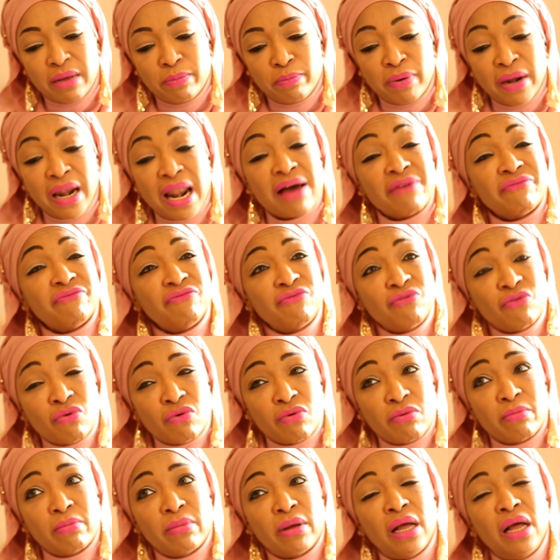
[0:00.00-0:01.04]

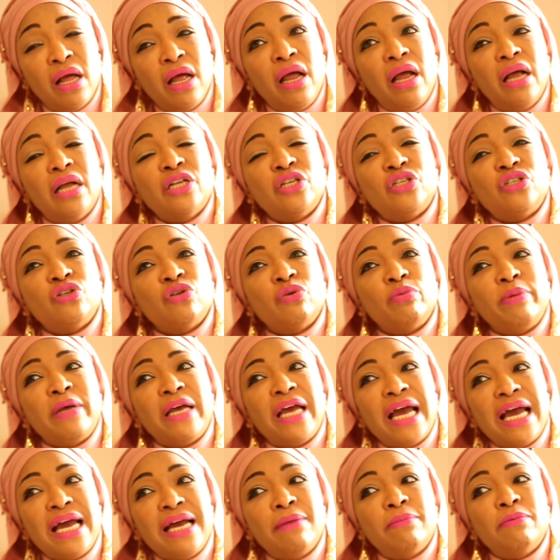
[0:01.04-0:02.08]
platform to be
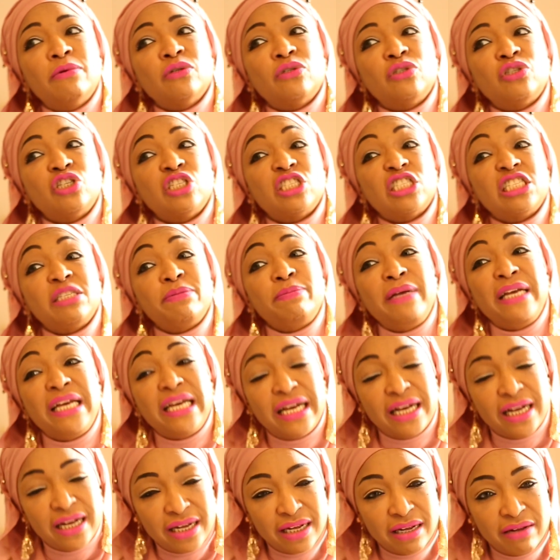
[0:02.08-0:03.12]
able to
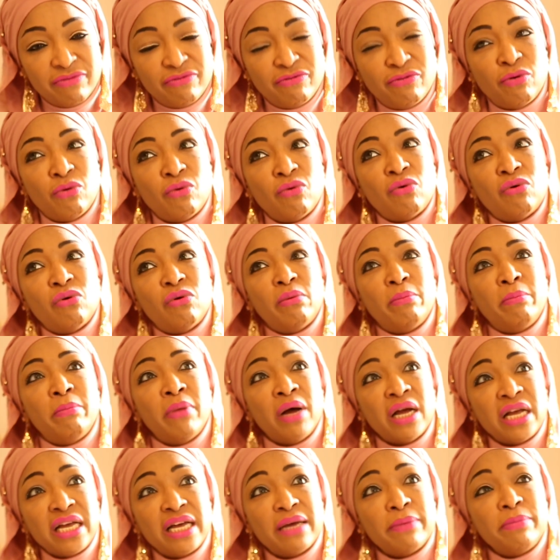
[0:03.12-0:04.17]
speak for
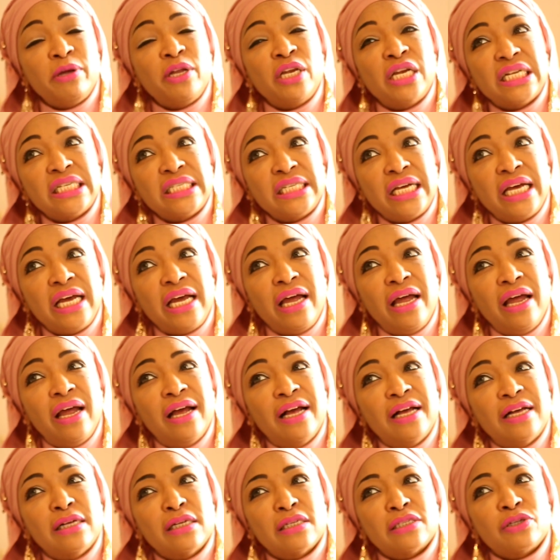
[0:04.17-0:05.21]
my community.
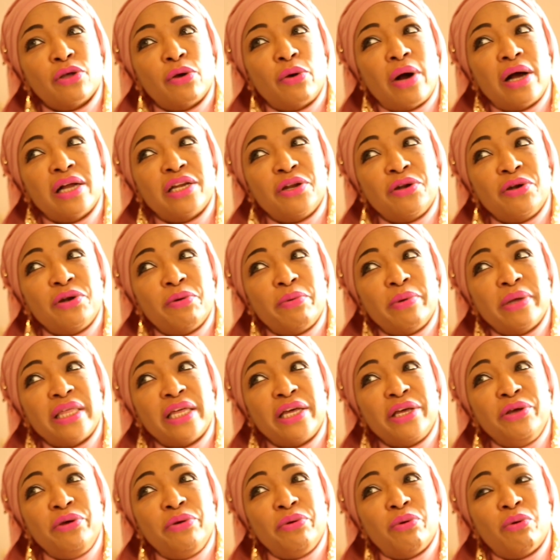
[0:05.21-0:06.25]
So I don't know whether
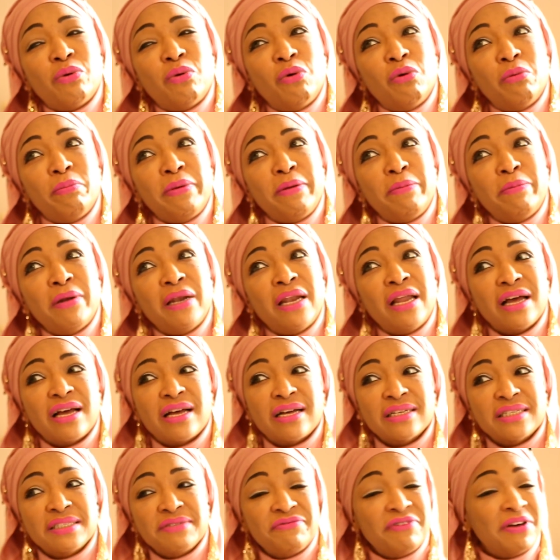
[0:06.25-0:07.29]
you call people like
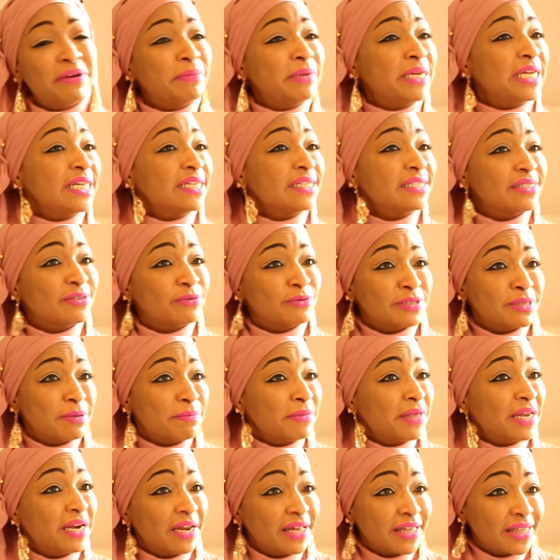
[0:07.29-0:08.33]
us feminist or
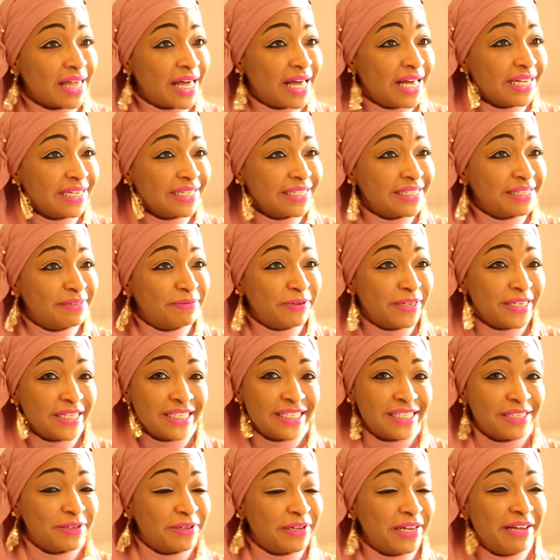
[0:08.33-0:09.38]
something like that,
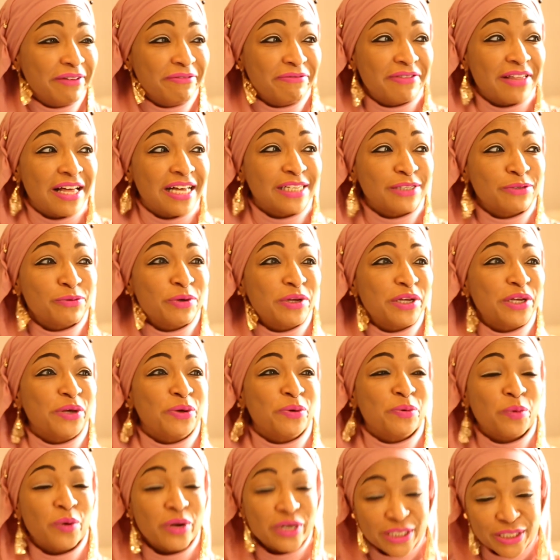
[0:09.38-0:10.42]
but if that's what
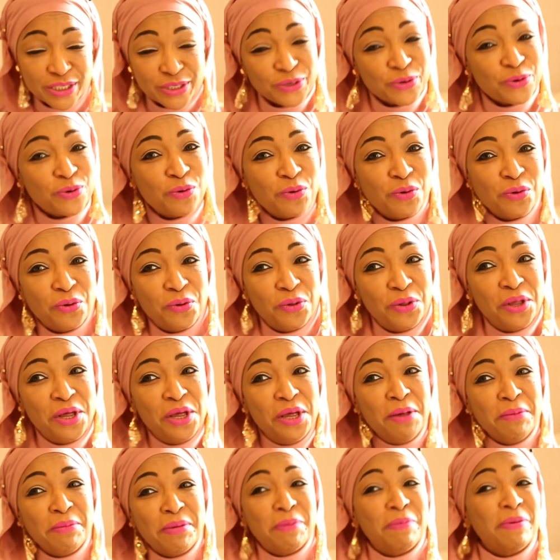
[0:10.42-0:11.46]
you want to call
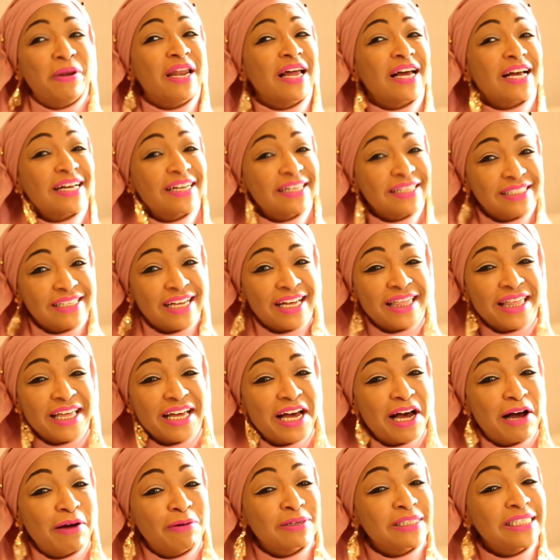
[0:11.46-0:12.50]
people like us, I
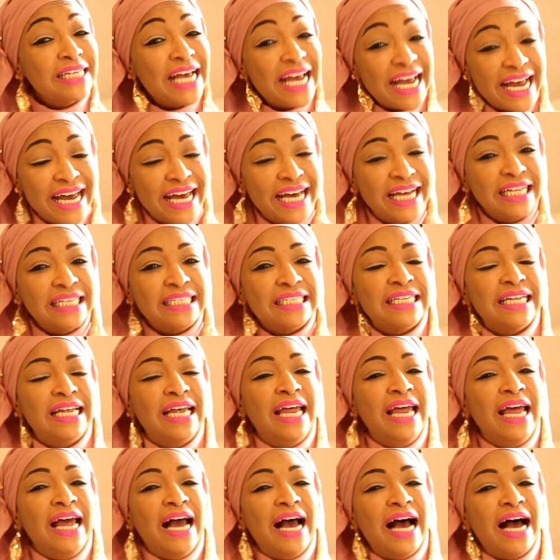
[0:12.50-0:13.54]
think I'll take it.
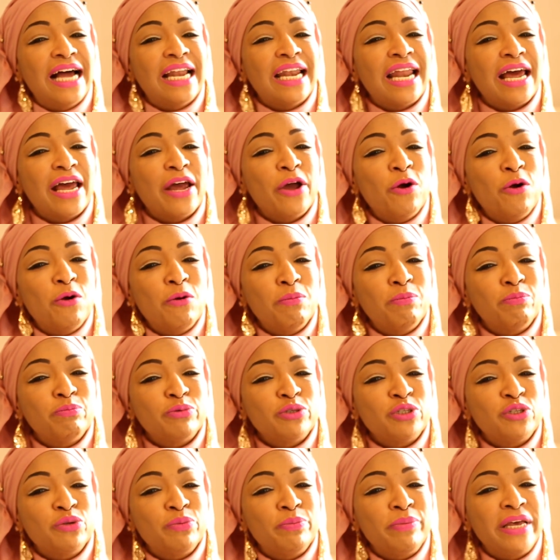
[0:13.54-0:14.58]
And I hope
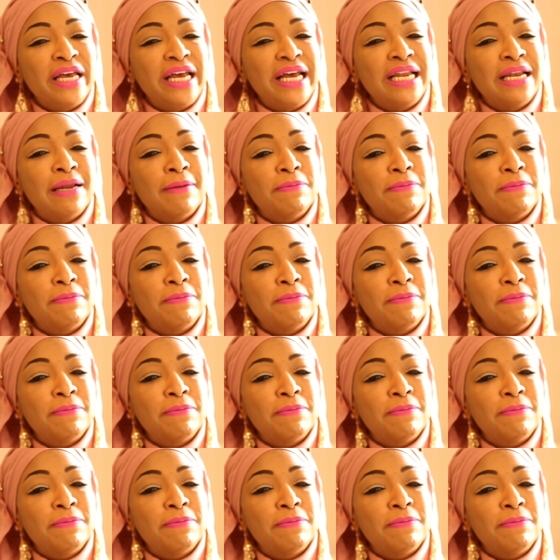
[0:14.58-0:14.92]
to be in a